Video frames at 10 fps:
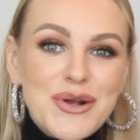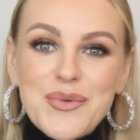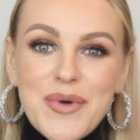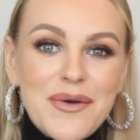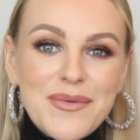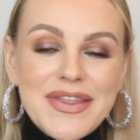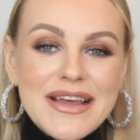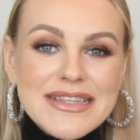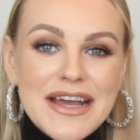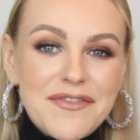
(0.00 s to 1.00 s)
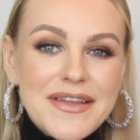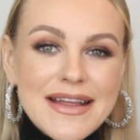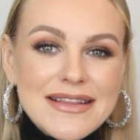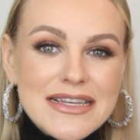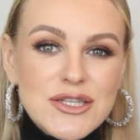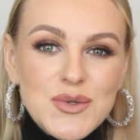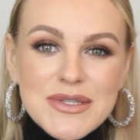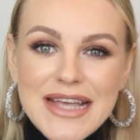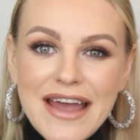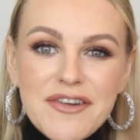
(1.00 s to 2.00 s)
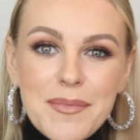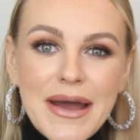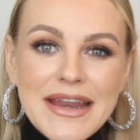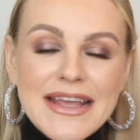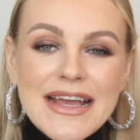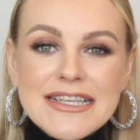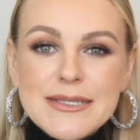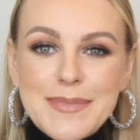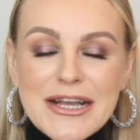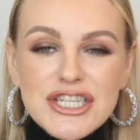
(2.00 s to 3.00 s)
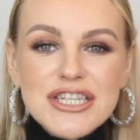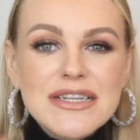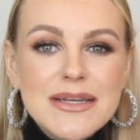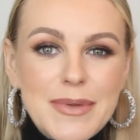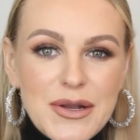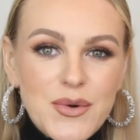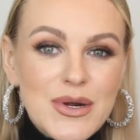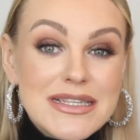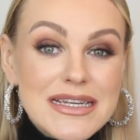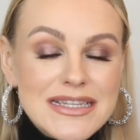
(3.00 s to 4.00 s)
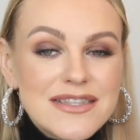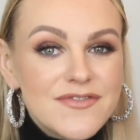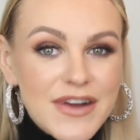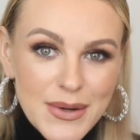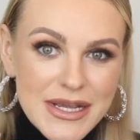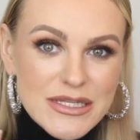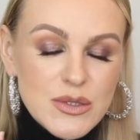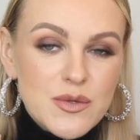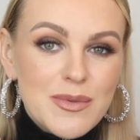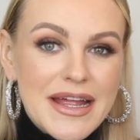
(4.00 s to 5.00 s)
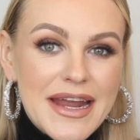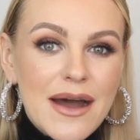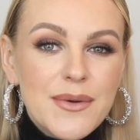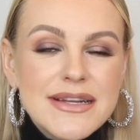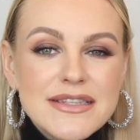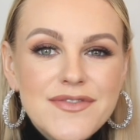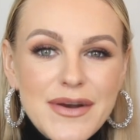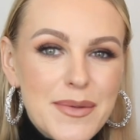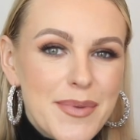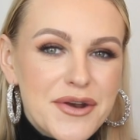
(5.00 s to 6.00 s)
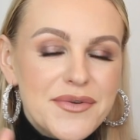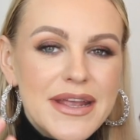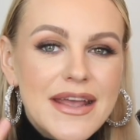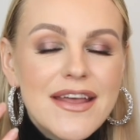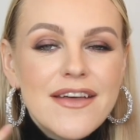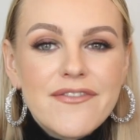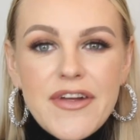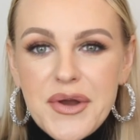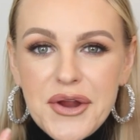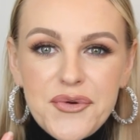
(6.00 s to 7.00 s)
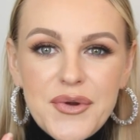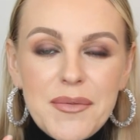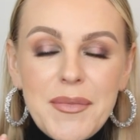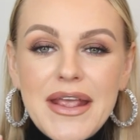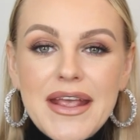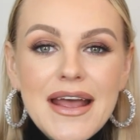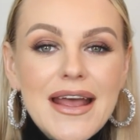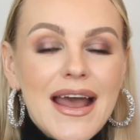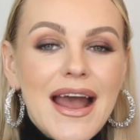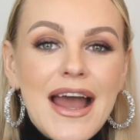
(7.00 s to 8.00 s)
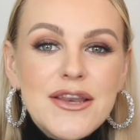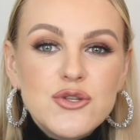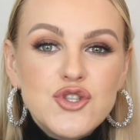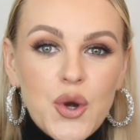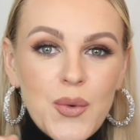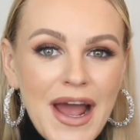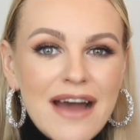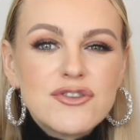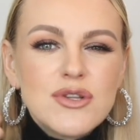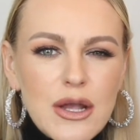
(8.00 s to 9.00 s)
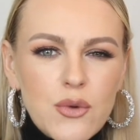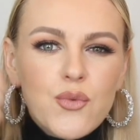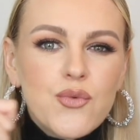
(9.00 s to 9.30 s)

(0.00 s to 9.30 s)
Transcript: go wrong with this. I feel like this suits everybody, especially because it is very easy to blend out. It is very buttery, very creamy, and you don't have to like